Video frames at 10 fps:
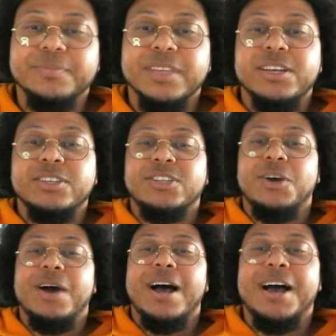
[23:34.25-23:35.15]

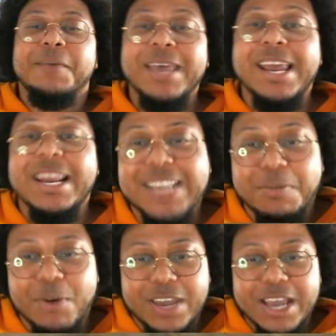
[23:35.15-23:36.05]
It is kind
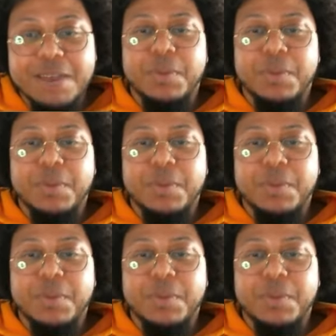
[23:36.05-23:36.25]
of broken,